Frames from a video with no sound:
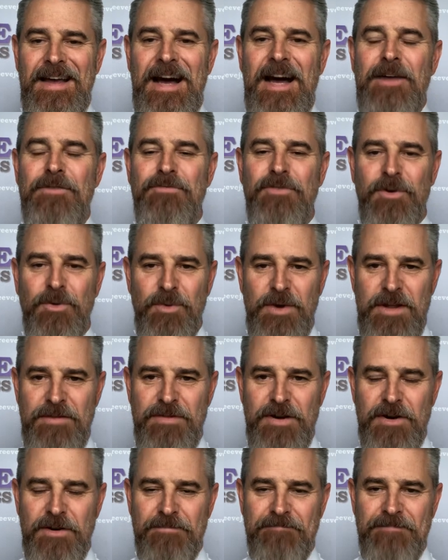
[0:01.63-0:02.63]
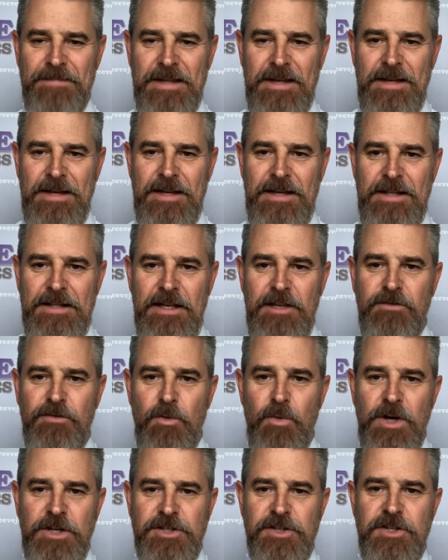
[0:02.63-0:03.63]
Hi, Phil Reeve here. Thanks for
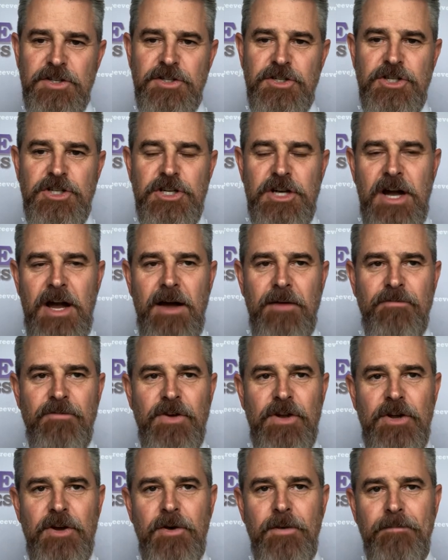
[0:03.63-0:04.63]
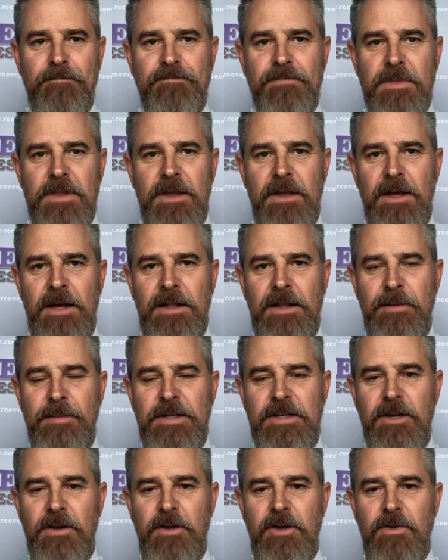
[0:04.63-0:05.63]
watching this job video. Uh, let me
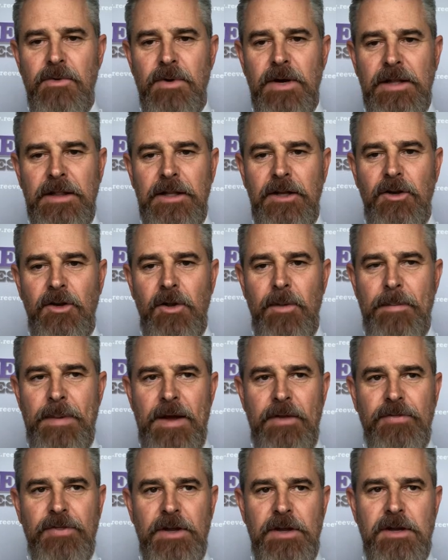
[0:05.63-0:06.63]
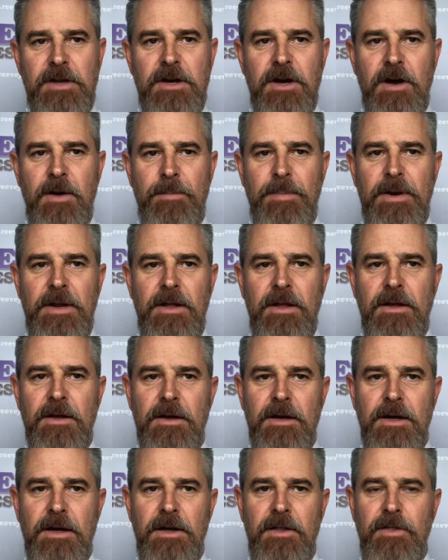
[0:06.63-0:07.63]
tell you a little about the company.
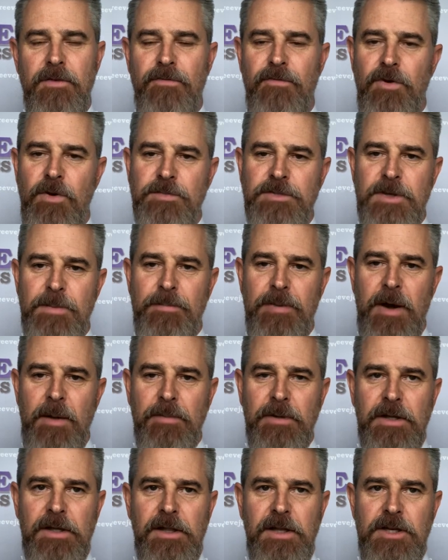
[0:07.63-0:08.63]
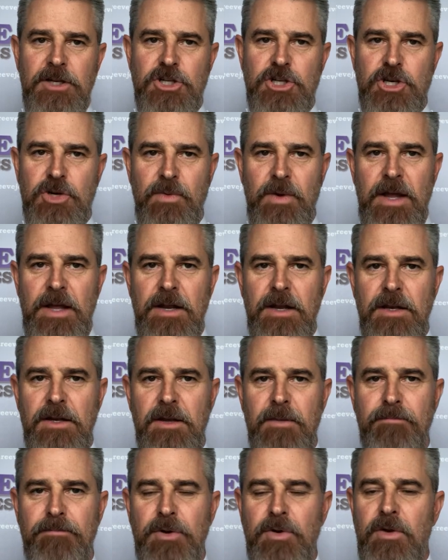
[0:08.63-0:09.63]
Uh, the firm's a publicly
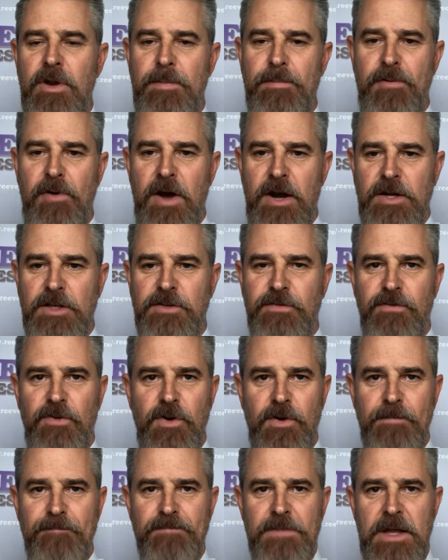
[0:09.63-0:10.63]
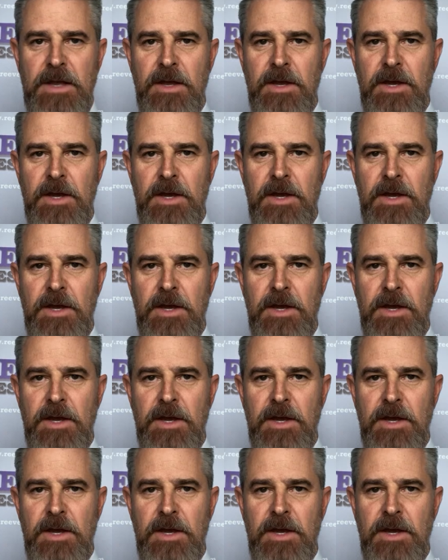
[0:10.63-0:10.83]
traded beauty products firm